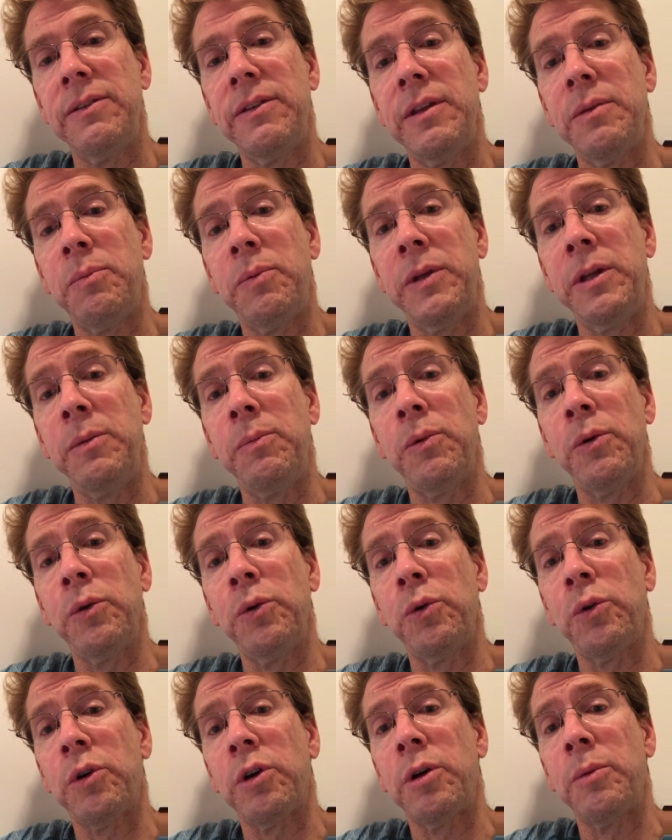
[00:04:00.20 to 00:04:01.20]
the people
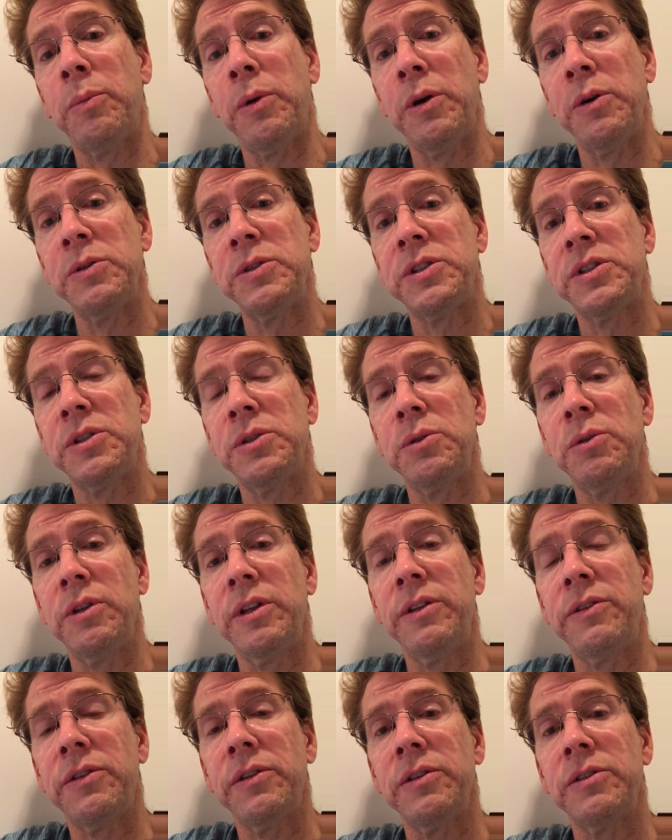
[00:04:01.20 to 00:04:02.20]
who are opposed to
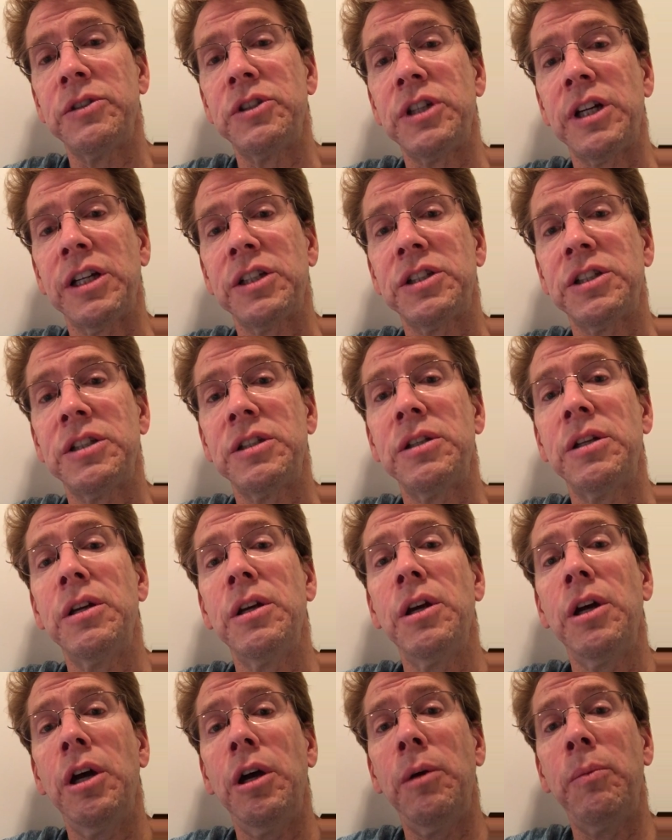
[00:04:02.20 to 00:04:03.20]
lethal injection,
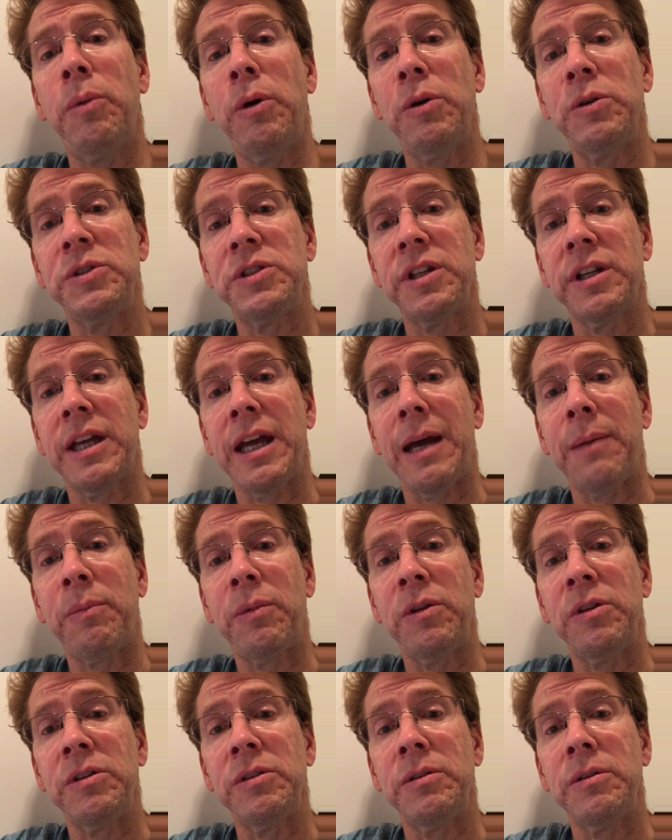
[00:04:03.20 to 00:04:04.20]
opposed to
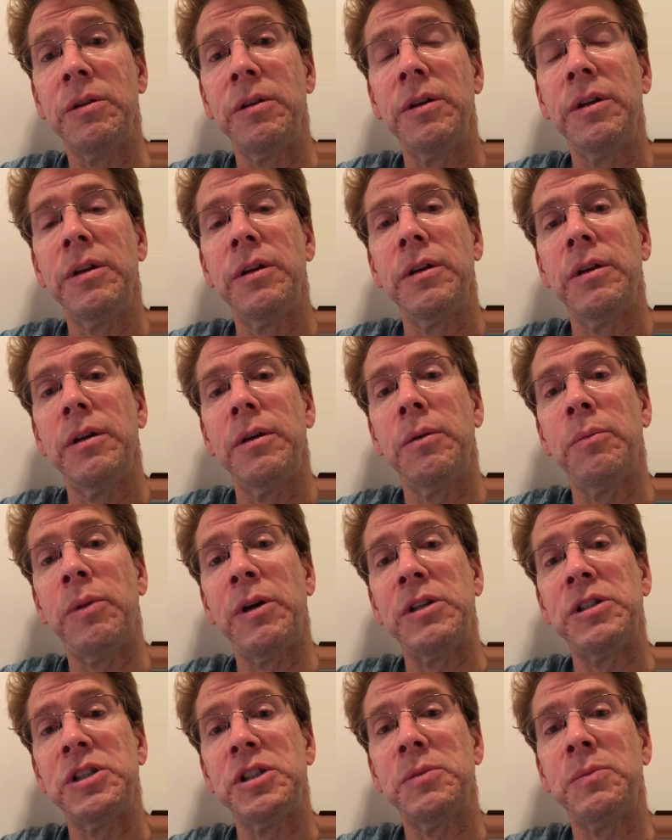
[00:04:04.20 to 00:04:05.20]
capital
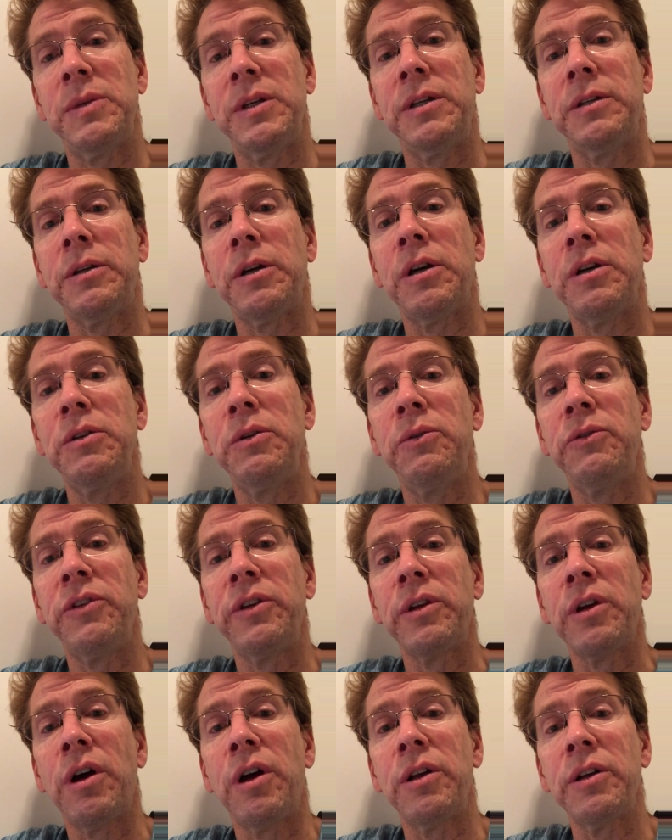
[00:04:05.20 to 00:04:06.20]
punishment, are
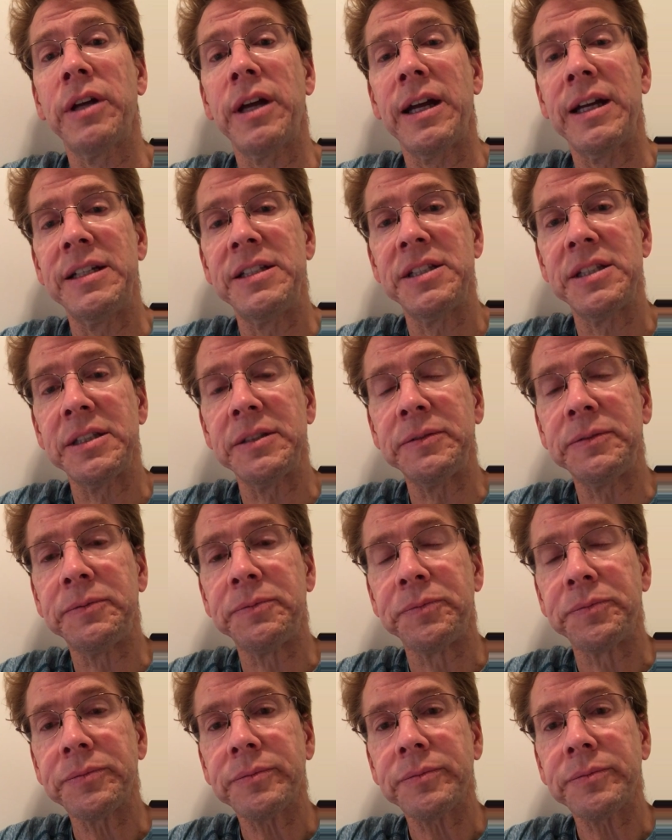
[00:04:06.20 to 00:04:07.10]
using all kinds of